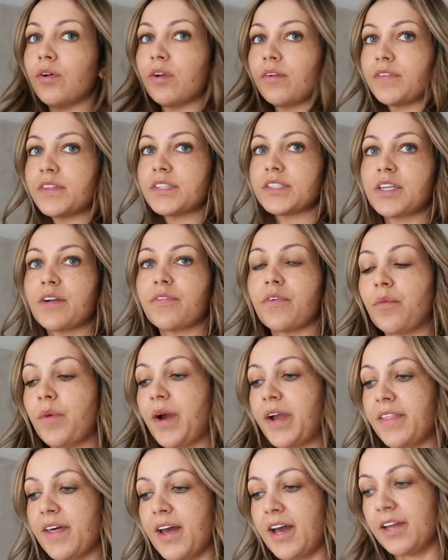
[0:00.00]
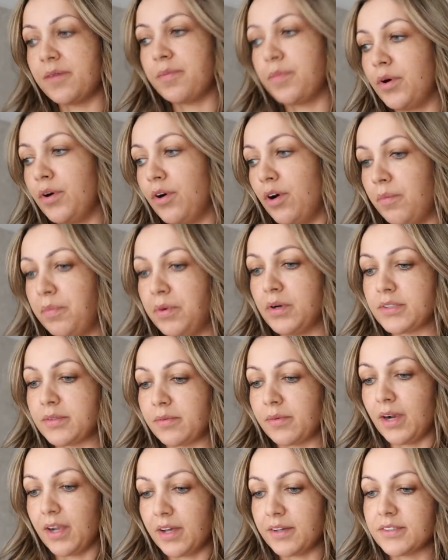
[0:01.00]
all of the stuff away that I'd bought, put
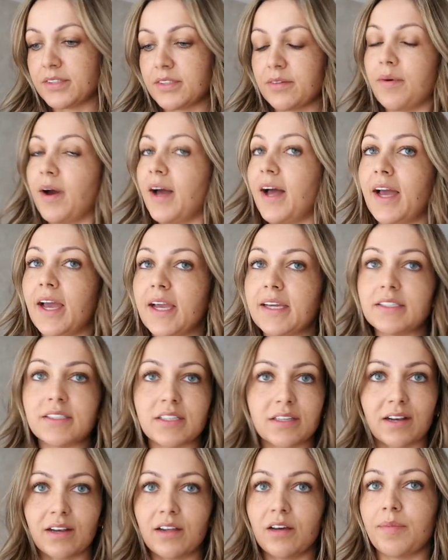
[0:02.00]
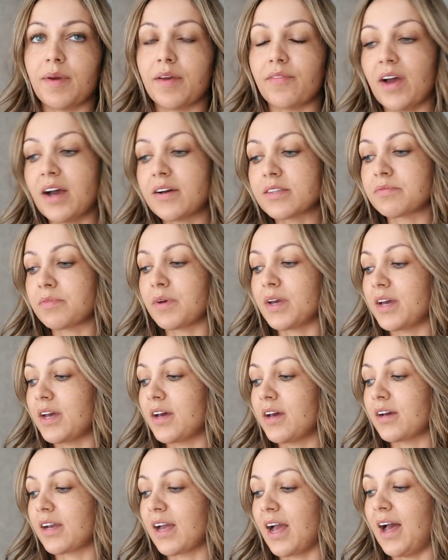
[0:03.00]
some clothes away, did a little bit of
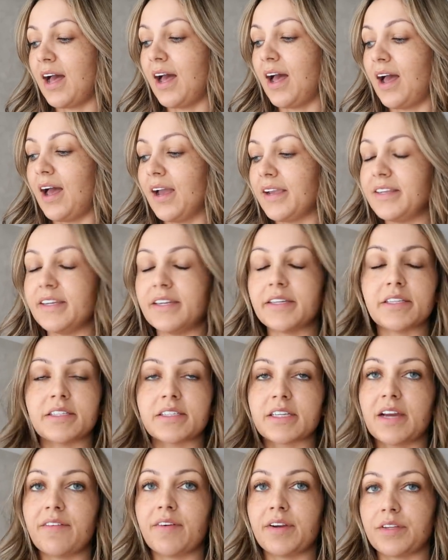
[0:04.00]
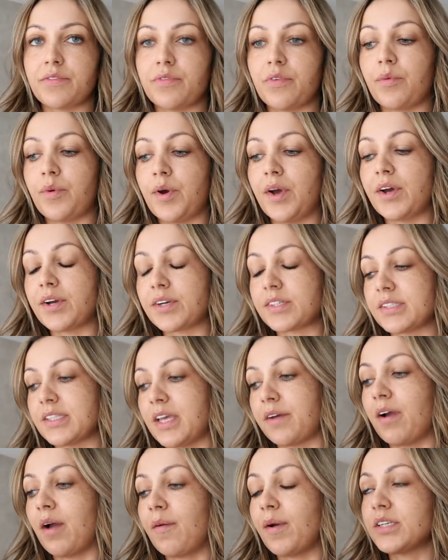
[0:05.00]
housework, I needed to get ready for work.
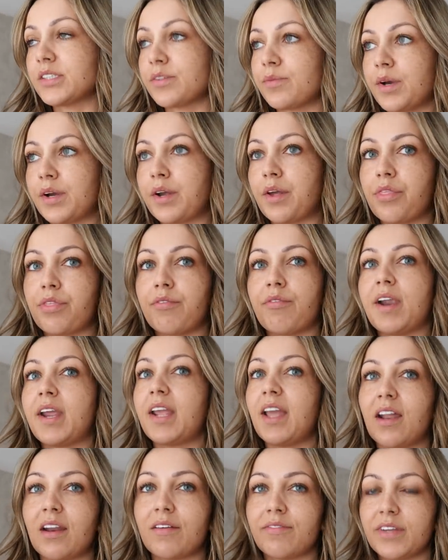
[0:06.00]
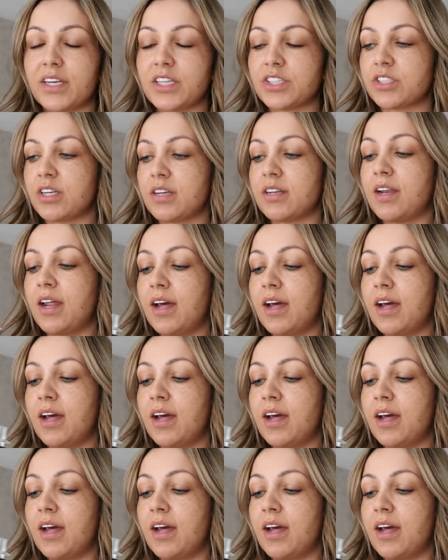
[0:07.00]
So I went to work at 3 and I finished at